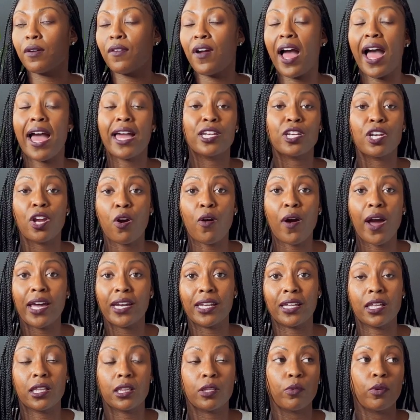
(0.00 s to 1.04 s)
I know how to
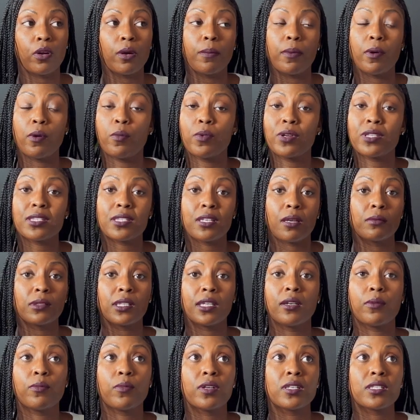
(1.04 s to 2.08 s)
get through it, but when
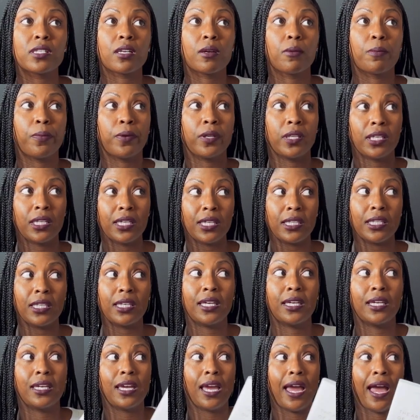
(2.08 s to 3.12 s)
something was
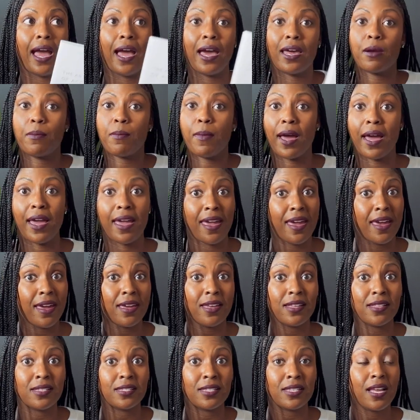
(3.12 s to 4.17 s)
completely out of my
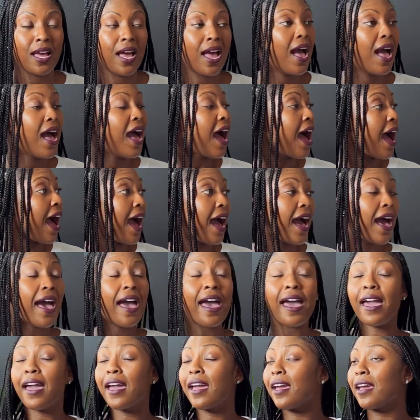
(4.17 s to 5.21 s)
hands,
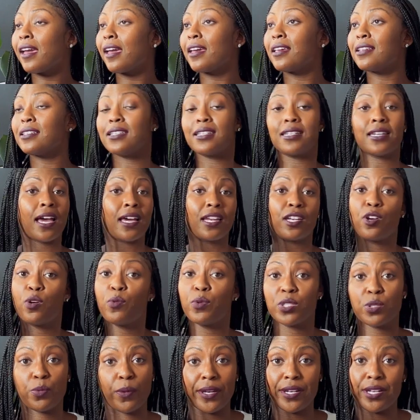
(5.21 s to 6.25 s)
I did not know
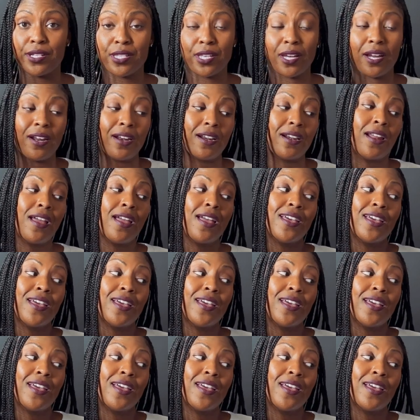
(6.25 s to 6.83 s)
which way to turn.